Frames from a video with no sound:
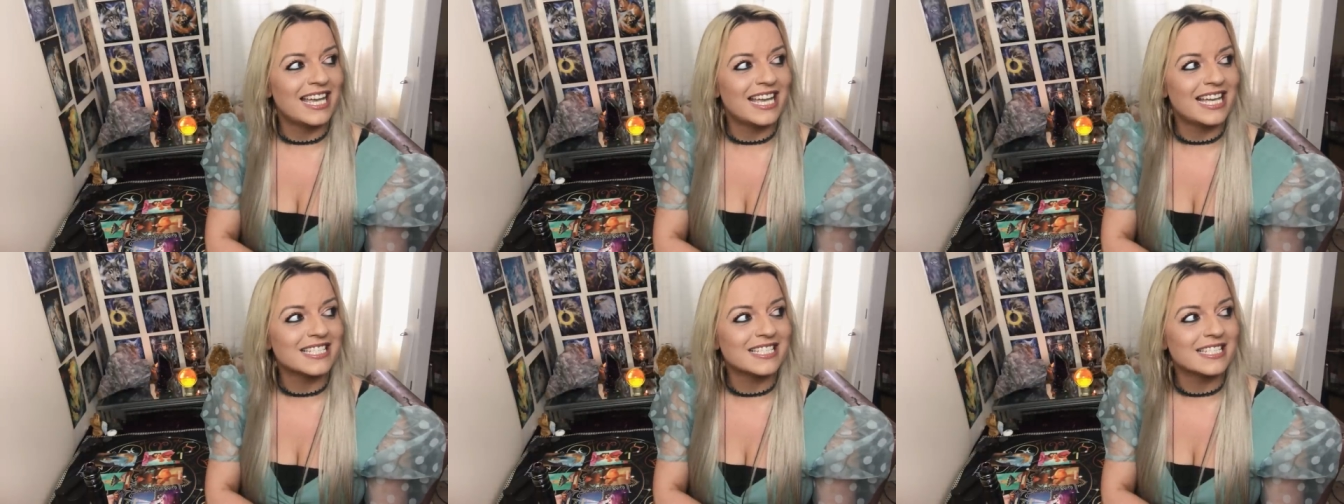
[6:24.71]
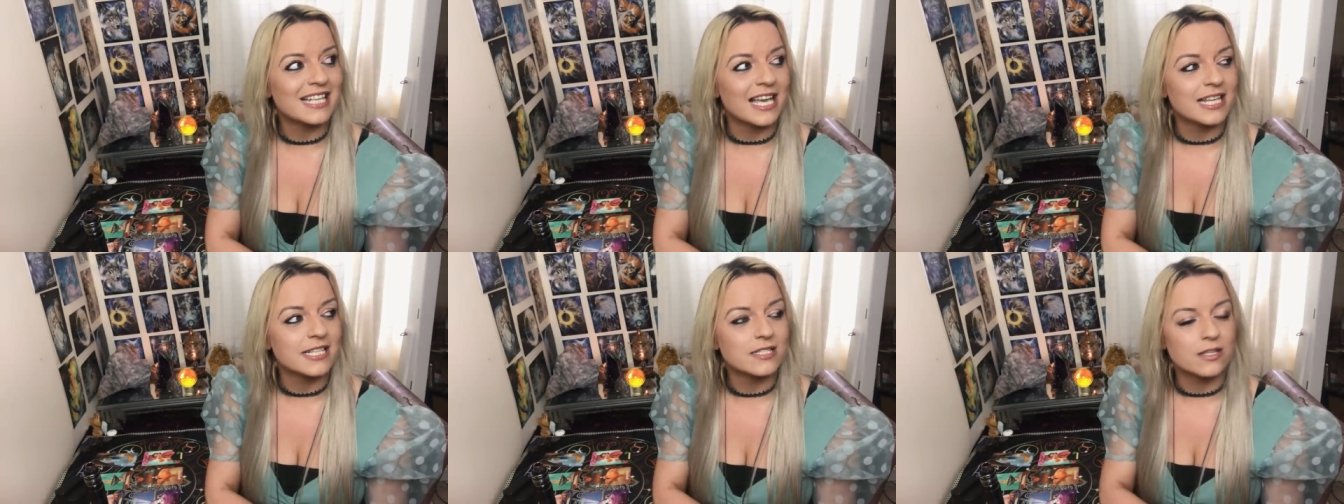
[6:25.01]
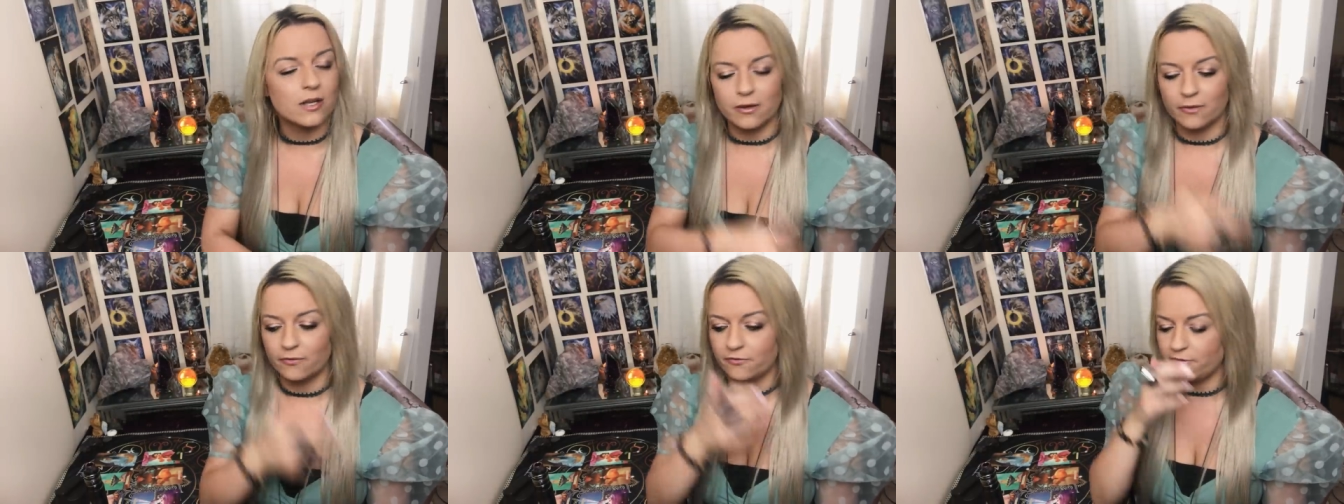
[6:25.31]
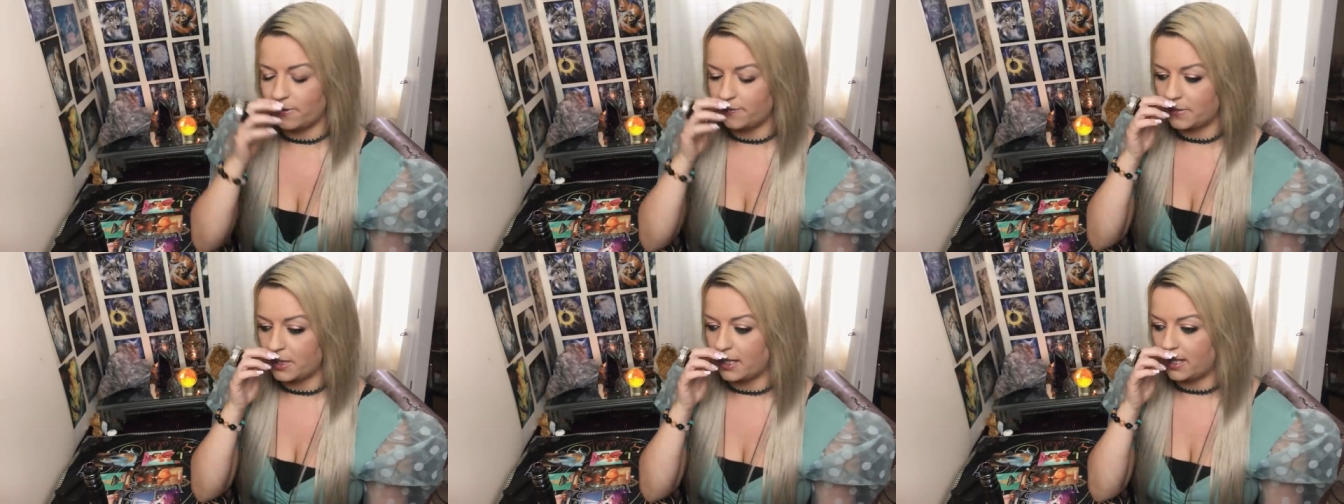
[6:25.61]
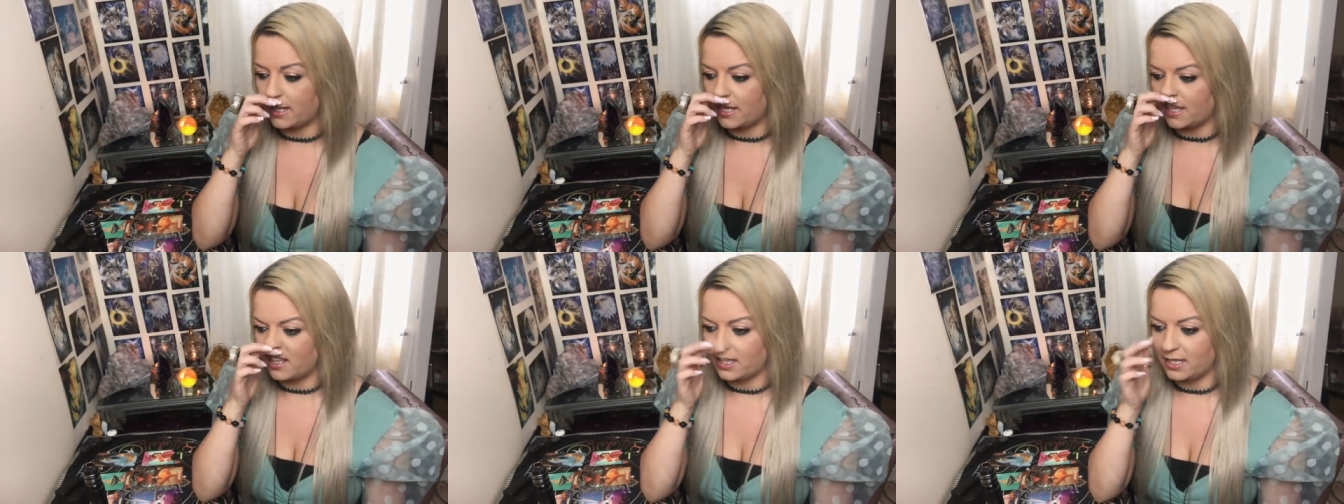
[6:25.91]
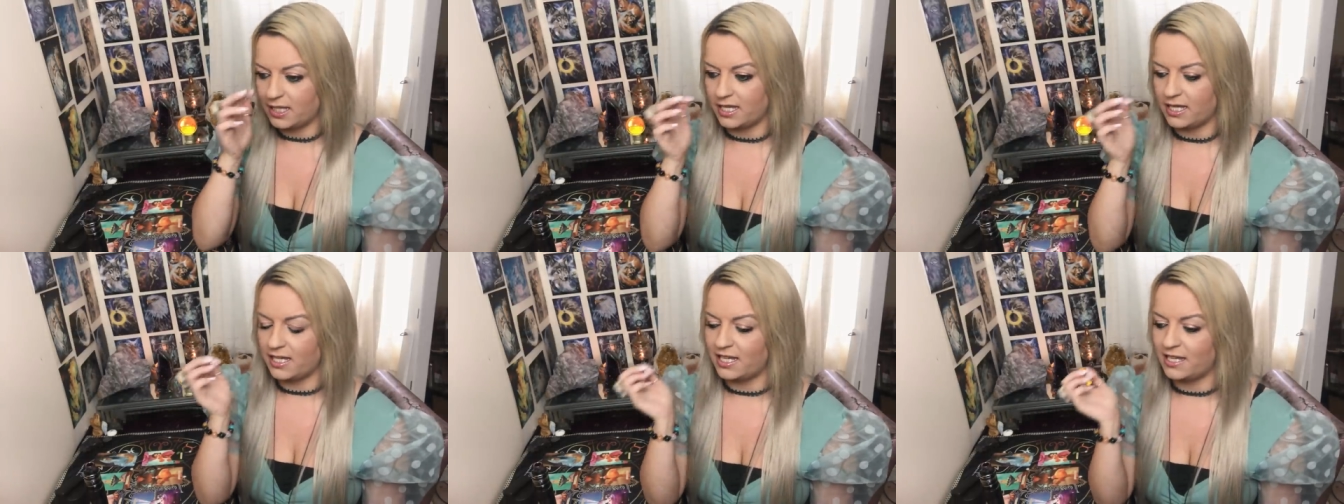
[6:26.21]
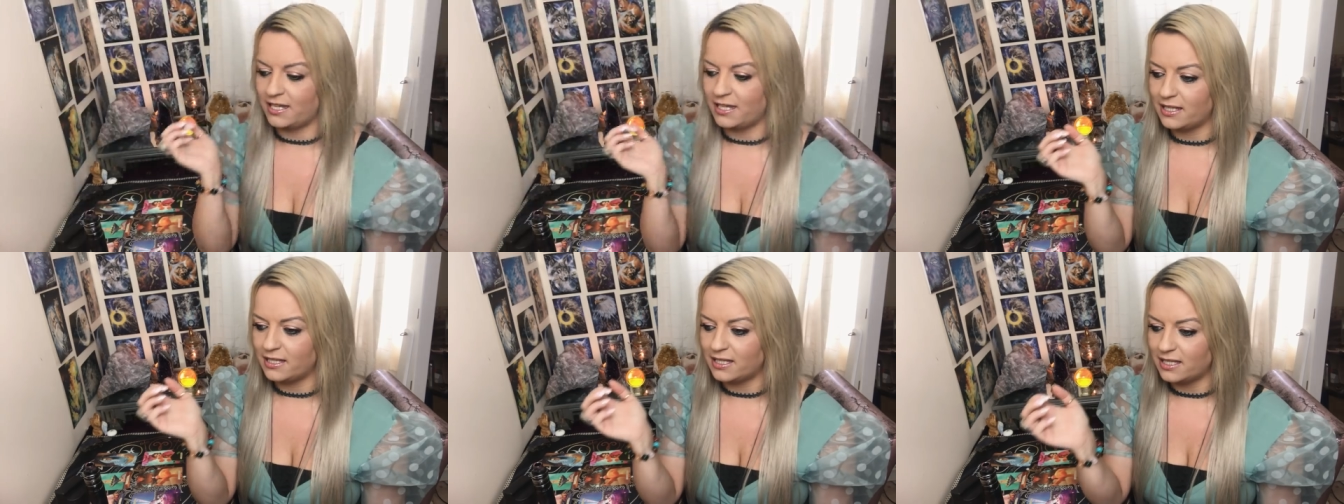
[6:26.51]
it's a song from the
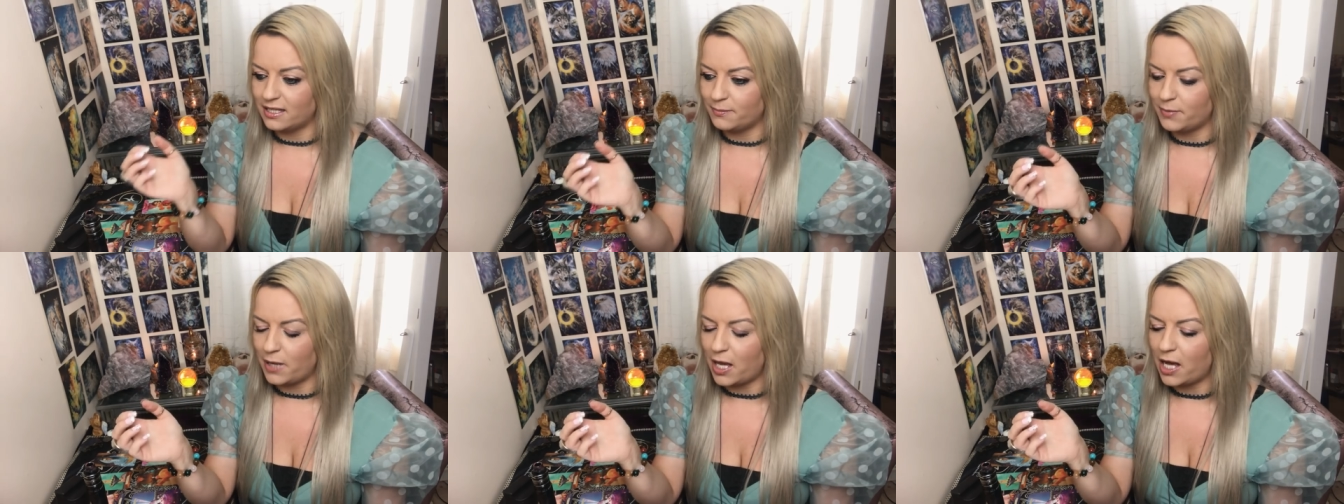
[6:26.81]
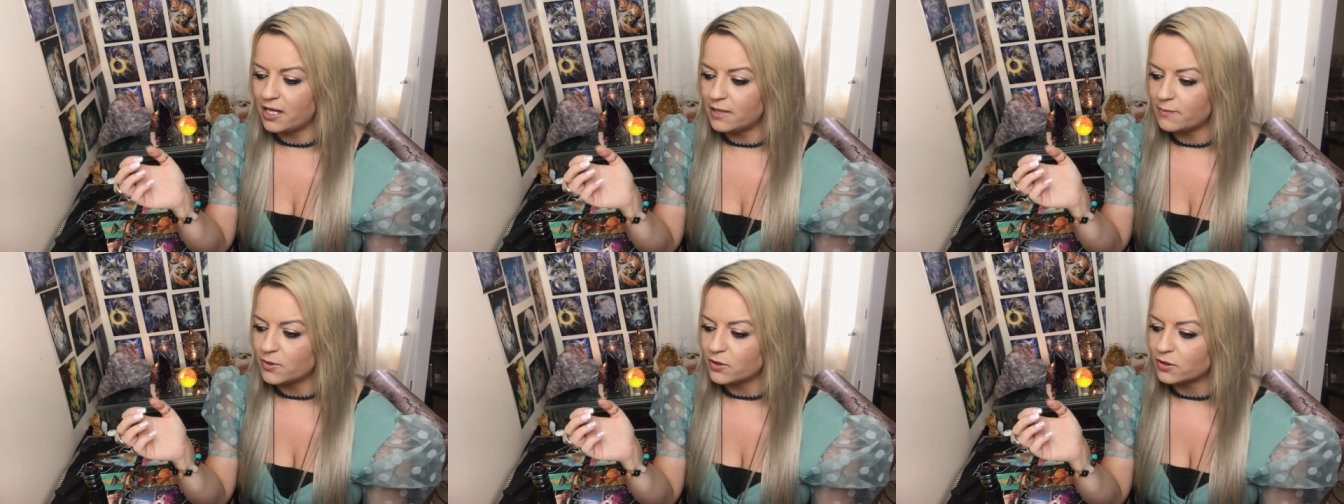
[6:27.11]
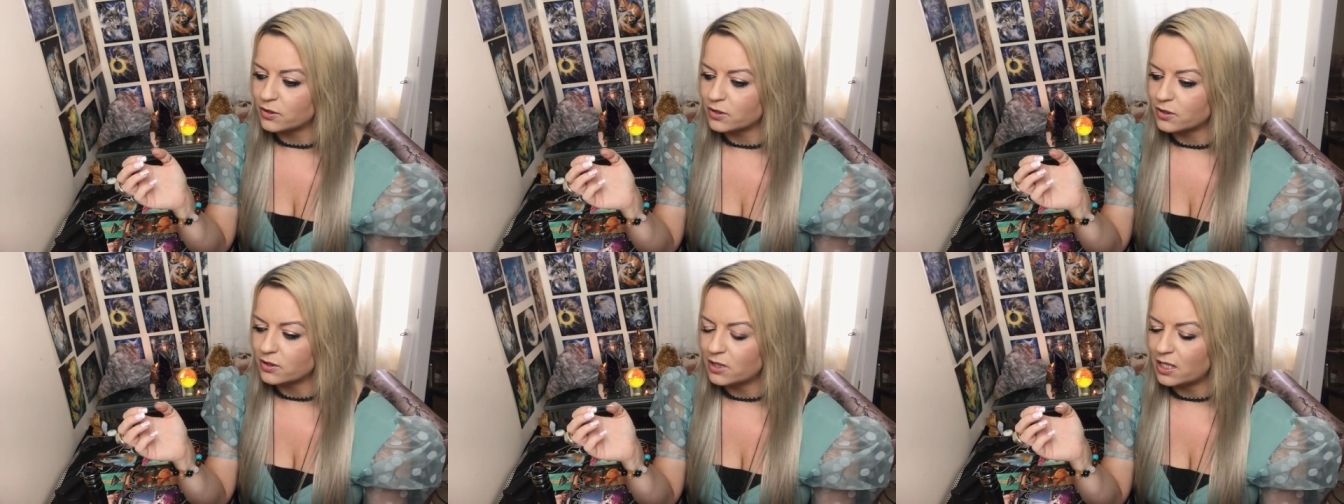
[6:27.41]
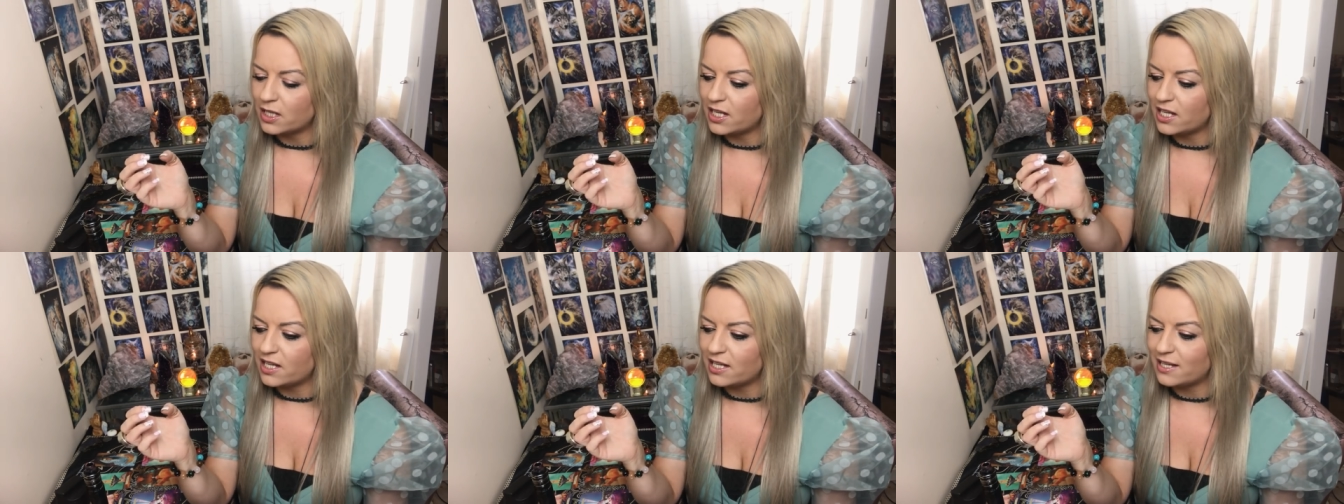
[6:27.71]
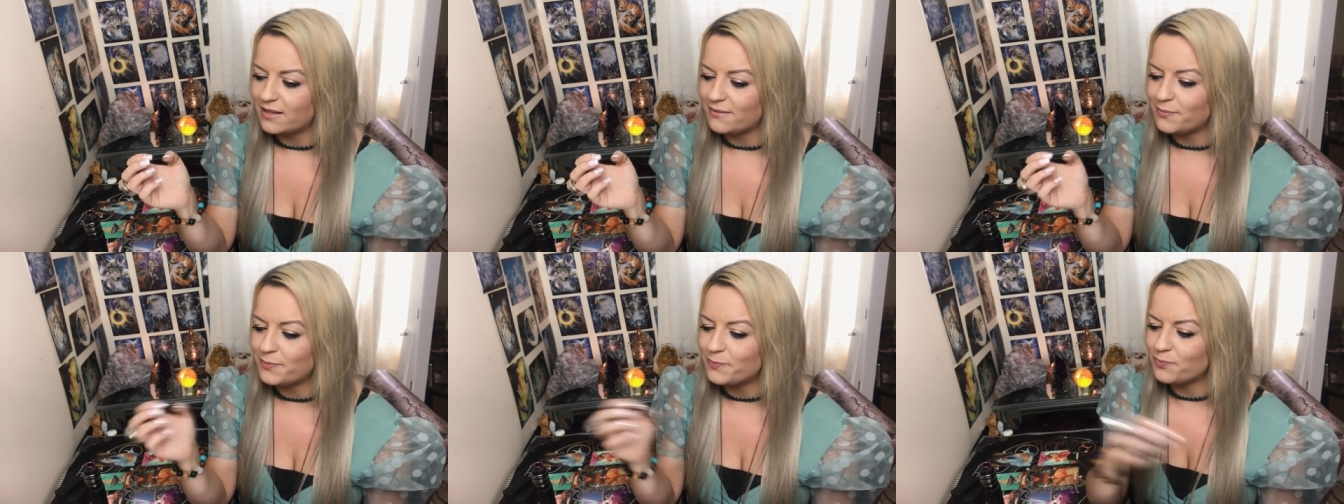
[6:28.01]
the, the Bible, uh,